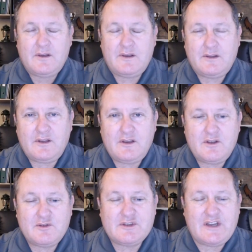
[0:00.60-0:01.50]
In the
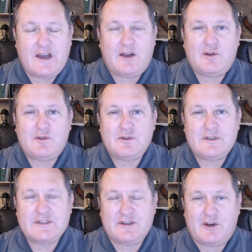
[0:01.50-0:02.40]
news now
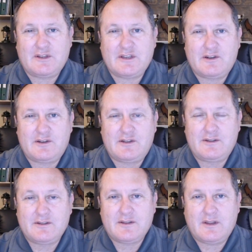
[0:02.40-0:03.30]
is an article
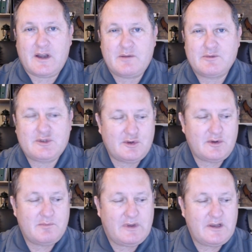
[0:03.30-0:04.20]
that I'm
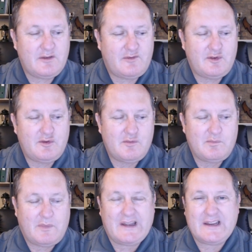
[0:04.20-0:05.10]
sure many of you
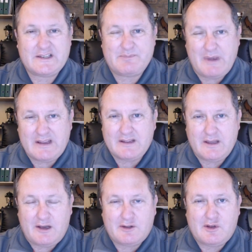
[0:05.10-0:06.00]
might expect
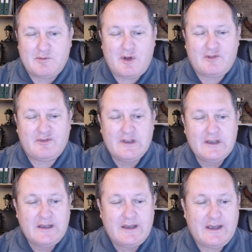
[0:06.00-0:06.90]
the outcome of.
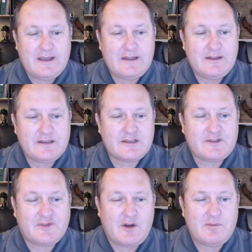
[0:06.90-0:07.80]
And this is
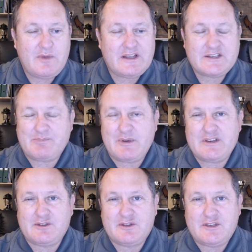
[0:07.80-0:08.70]
from
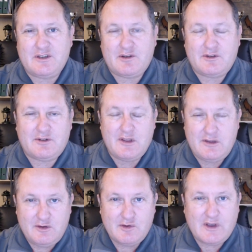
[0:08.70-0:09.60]

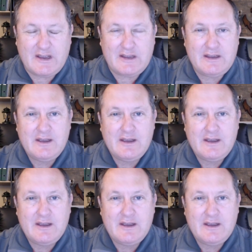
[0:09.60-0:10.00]
express.co.uk.